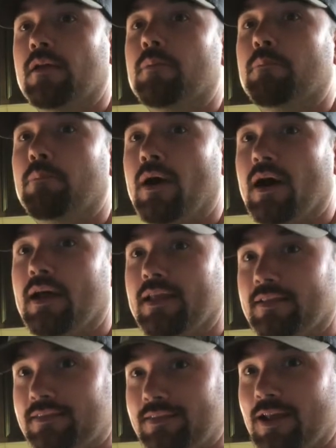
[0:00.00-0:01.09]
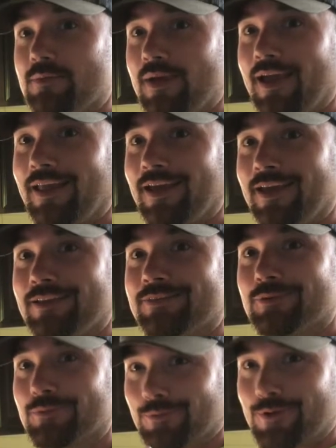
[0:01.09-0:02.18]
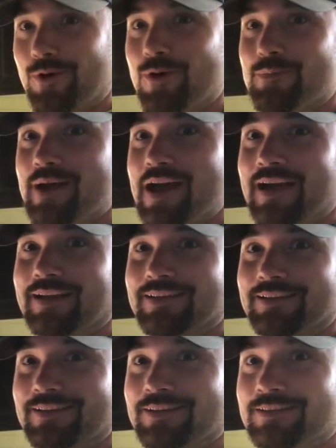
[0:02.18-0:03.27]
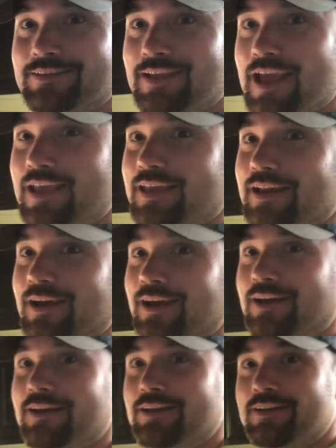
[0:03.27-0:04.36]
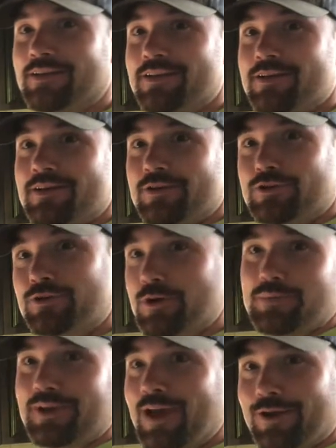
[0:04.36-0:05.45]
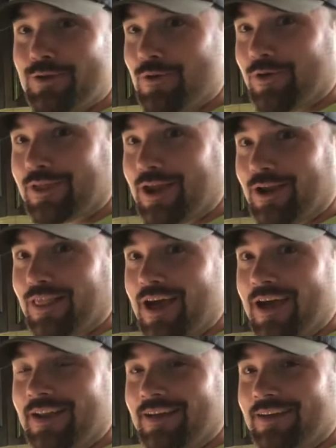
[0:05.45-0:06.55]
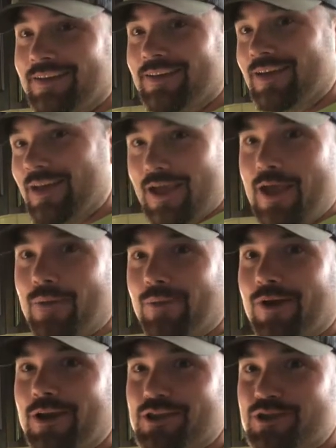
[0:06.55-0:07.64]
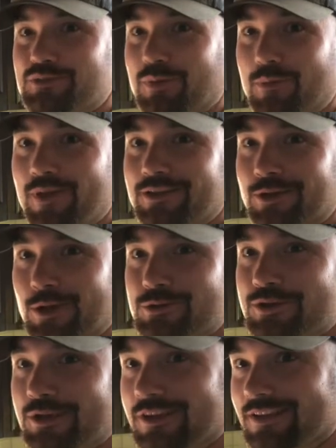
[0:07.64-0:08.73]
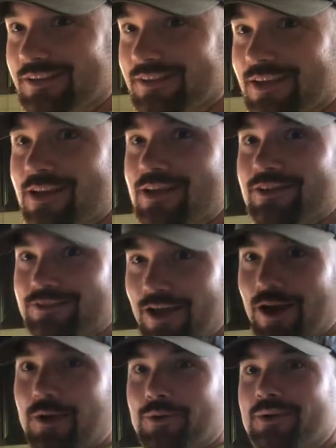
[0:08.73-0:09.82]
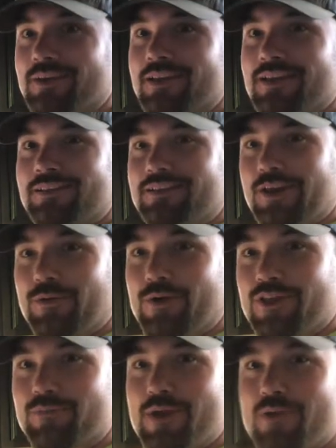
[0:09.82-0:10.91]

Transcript: But instead of mayonnaise, we're going back, taking a trip down to North Carolina, and we're going to use pimento cheese. So, stick with me and